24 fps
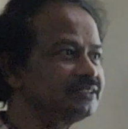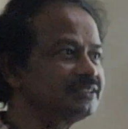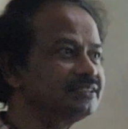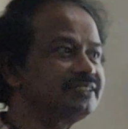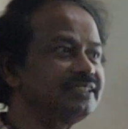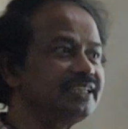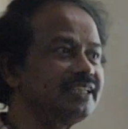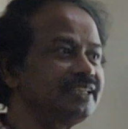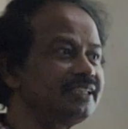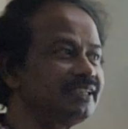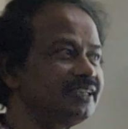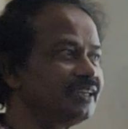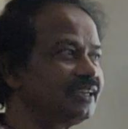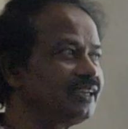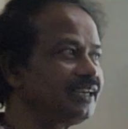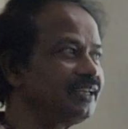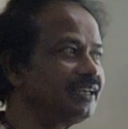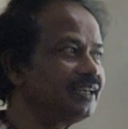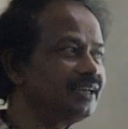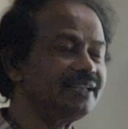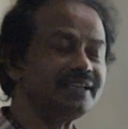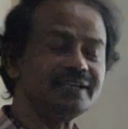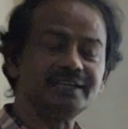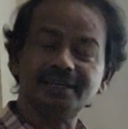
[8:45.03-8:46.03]
seen
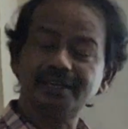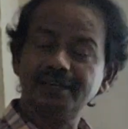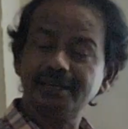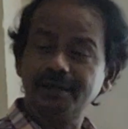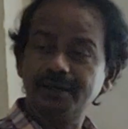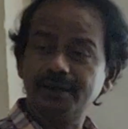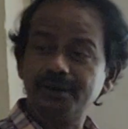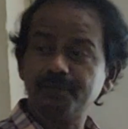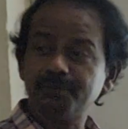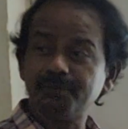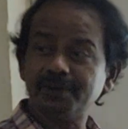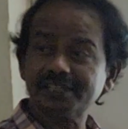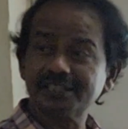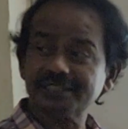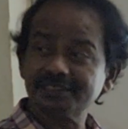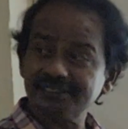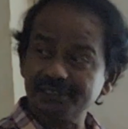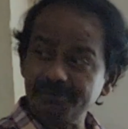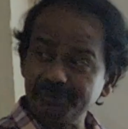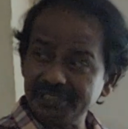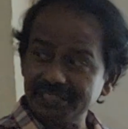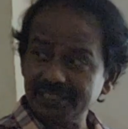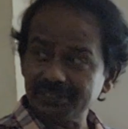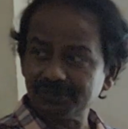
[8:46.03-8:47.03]
earlier for the
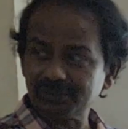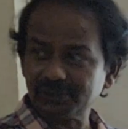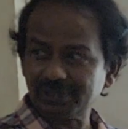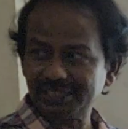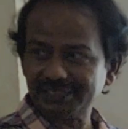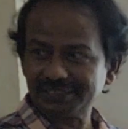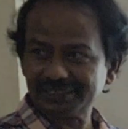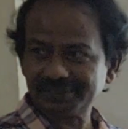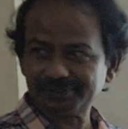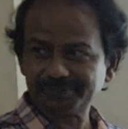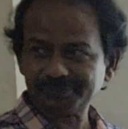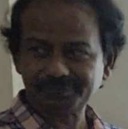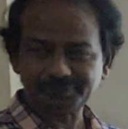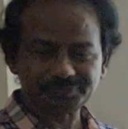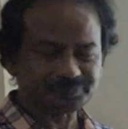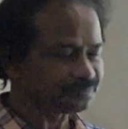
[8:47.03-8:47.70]
symmetric solution,